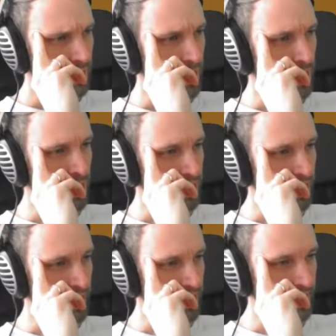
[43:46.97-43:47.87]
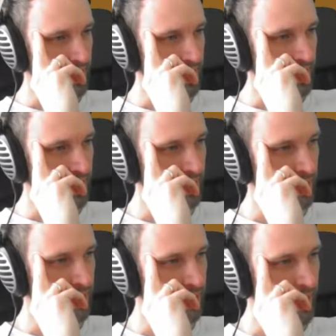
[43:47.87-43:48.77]
Oh, okay. It's a
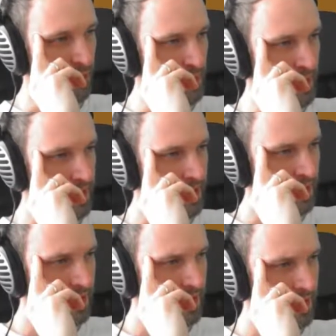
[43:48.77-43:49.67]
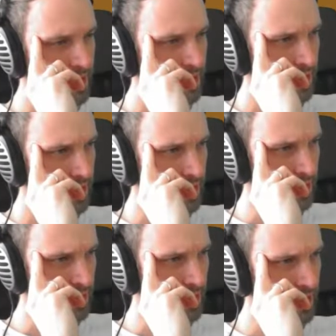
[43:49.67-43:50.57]
FPS.
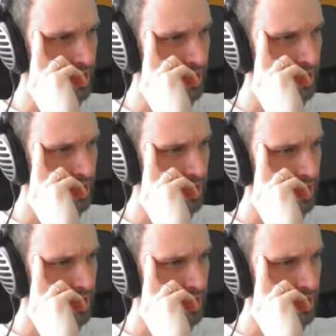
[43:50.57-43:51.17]
Looks like.